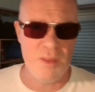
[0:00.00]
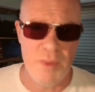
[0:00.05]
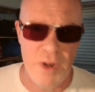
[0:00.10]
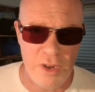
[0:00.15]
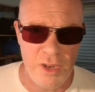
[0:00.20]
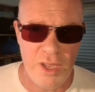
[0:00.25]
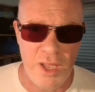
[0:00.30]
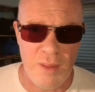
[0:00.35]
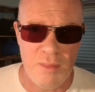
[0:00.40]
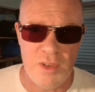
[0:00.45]

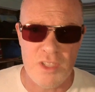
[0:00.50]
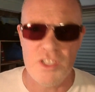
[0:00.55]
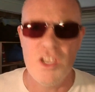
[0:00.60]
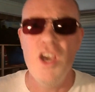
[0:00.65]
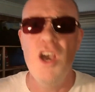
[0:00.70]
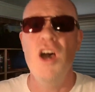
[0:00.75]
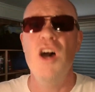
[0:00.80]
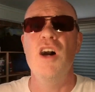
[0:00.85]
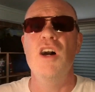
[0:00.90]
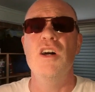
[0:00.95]
American companies,
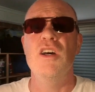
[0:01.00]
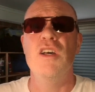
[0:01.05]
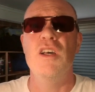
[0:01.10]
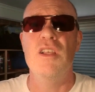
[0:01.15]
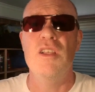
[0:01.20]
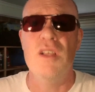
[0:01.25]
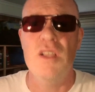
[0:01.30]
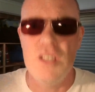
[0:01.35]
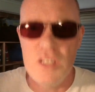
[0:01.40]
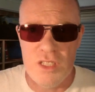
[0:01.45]

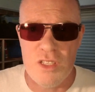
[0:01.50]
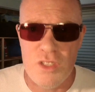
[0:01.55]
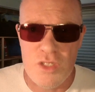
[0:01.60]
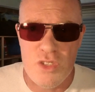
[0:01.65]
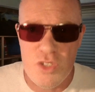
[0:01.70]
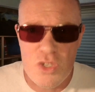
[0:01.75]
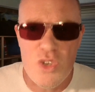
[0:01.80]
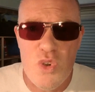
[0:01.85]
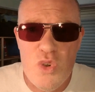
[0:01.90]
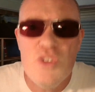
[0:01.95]

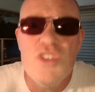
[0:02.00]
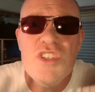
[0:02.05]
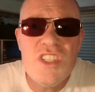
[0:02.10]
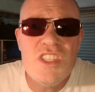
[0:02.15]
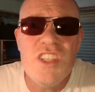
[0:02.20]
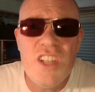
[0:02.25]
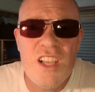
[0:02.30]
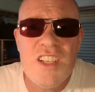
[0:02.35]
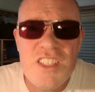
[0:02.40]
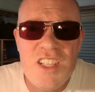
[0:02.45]
use
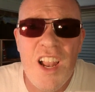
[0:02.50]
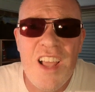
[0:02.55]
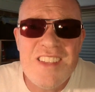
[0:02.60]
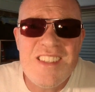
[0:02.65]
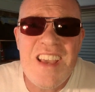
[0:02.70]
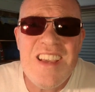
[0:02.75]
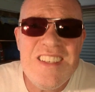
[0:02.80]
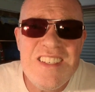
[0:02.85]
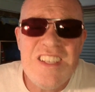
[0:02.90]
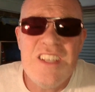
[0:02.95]

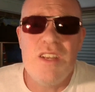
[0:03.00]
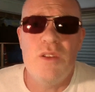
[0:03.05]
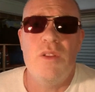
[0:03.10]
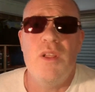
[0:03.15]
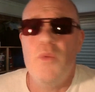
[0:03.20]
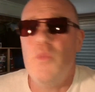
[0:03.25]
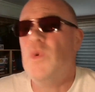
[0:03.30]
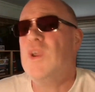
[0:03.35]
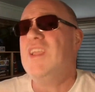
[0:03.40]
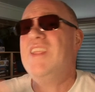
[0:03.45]
internationalization,
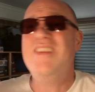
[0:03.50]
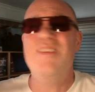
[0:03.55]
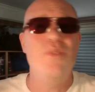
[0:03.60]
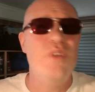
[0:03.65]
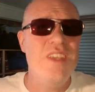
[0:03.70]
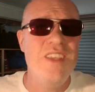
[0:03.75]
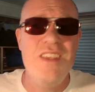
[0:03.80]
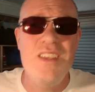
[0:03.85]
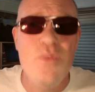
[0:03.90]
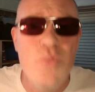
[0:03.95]
that
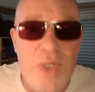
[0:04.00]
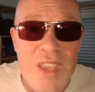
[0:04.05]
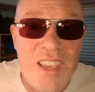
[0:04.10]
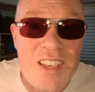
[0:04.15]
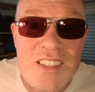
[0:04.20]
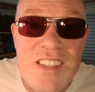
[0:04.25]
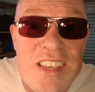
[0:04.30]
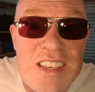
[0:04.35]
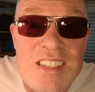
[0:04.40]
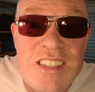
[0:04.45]
we
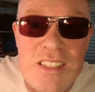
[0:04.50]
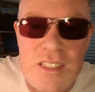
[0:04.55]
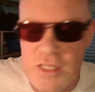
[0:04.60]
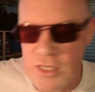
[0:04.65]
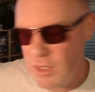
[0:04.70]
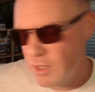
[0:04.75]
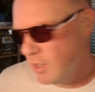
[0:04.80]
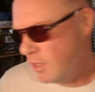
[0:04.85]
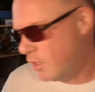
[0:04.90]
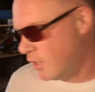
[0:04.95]
exist.